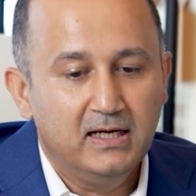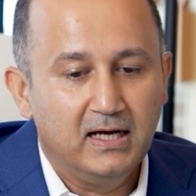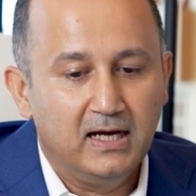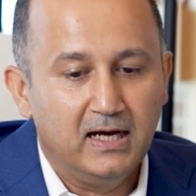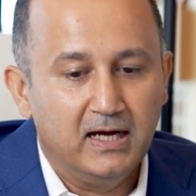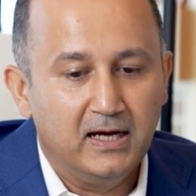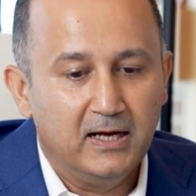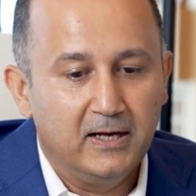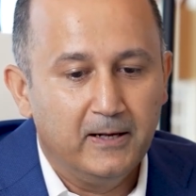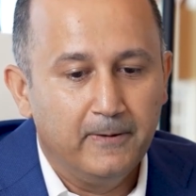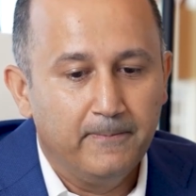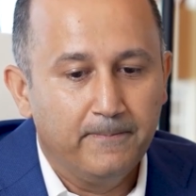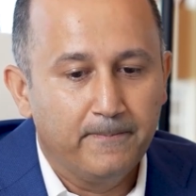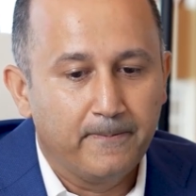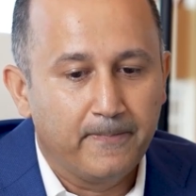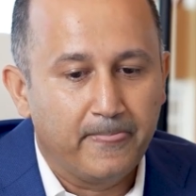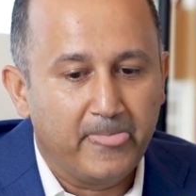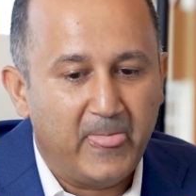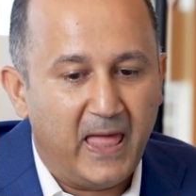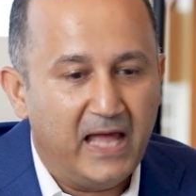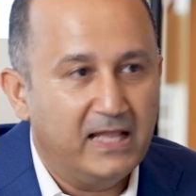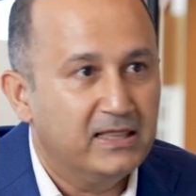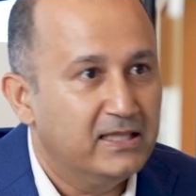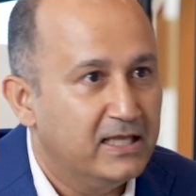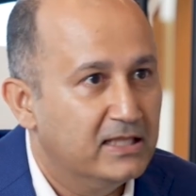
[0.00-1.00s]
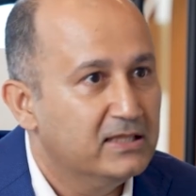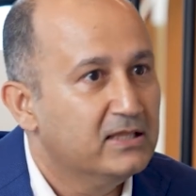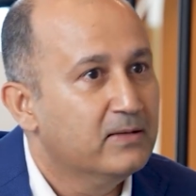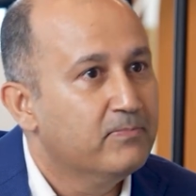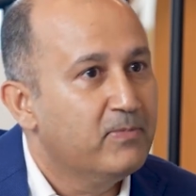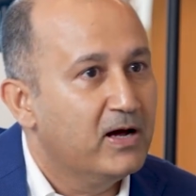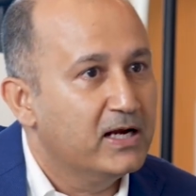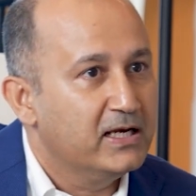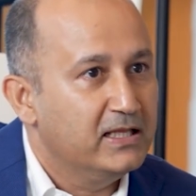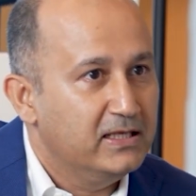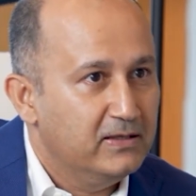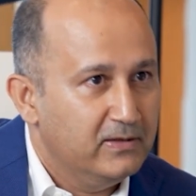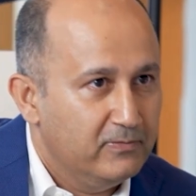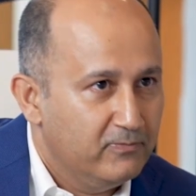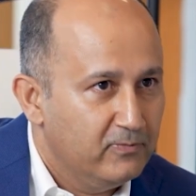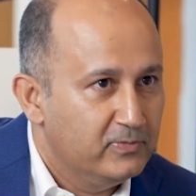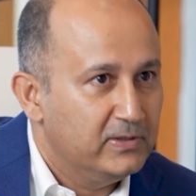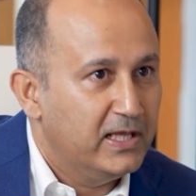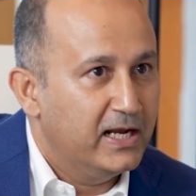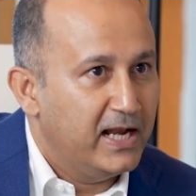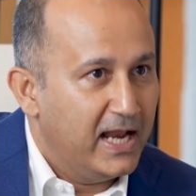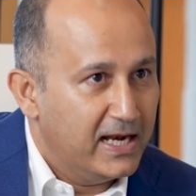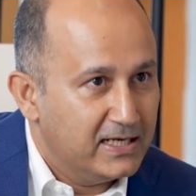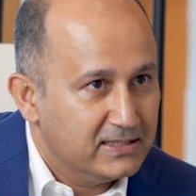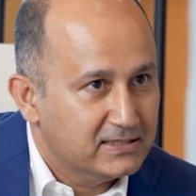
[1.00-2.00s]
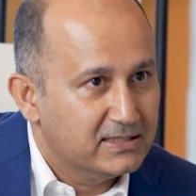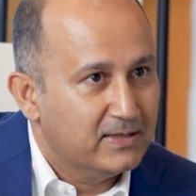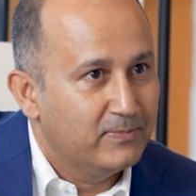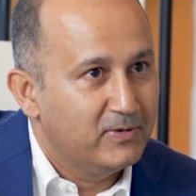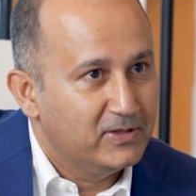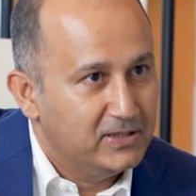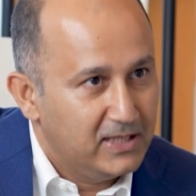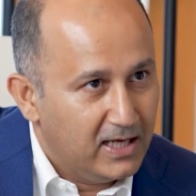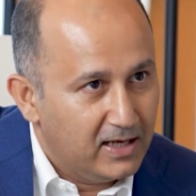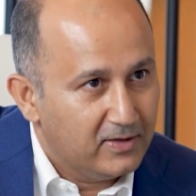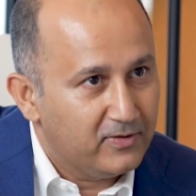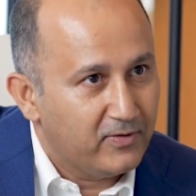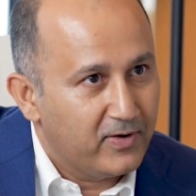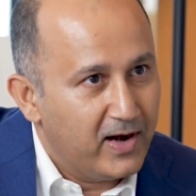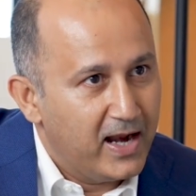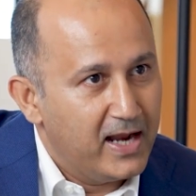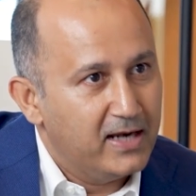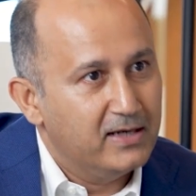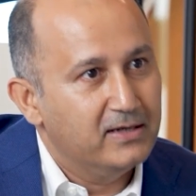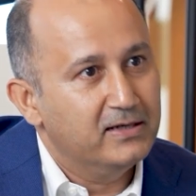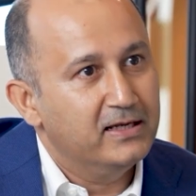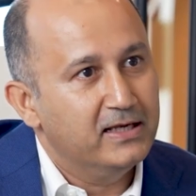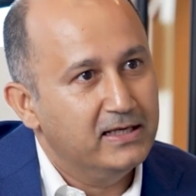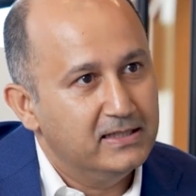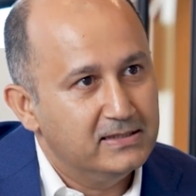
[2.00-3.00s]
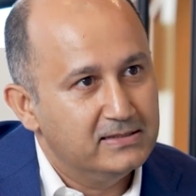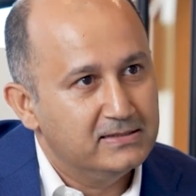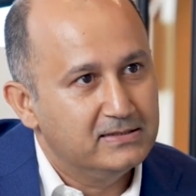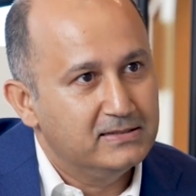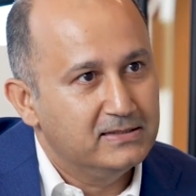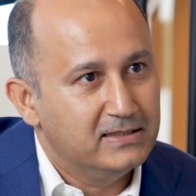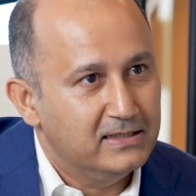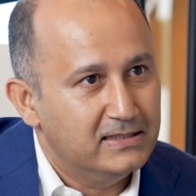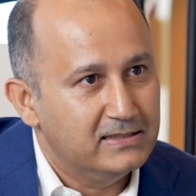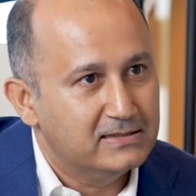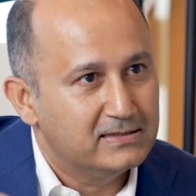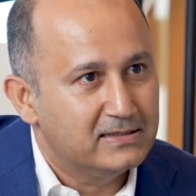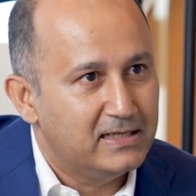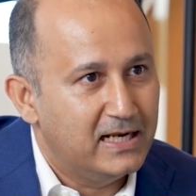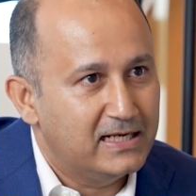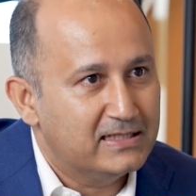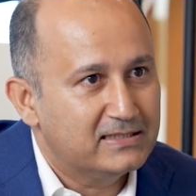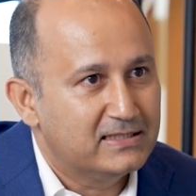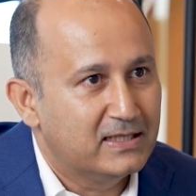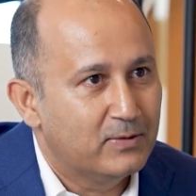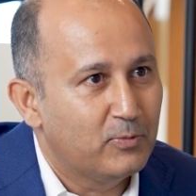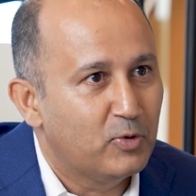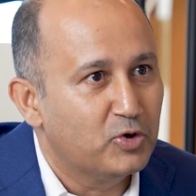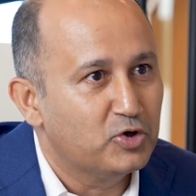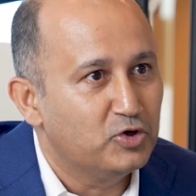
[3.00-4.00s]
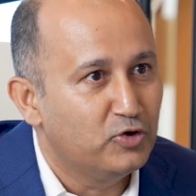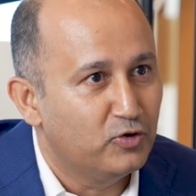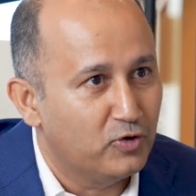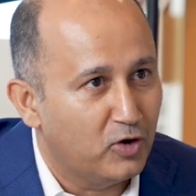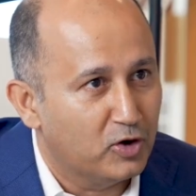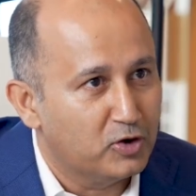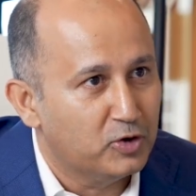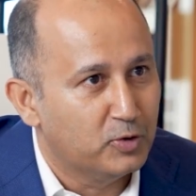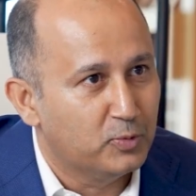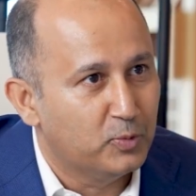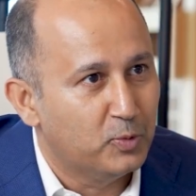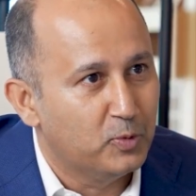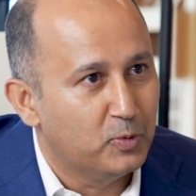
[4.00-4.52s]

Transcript: And then the money that ends up at the other end is less than what you thought it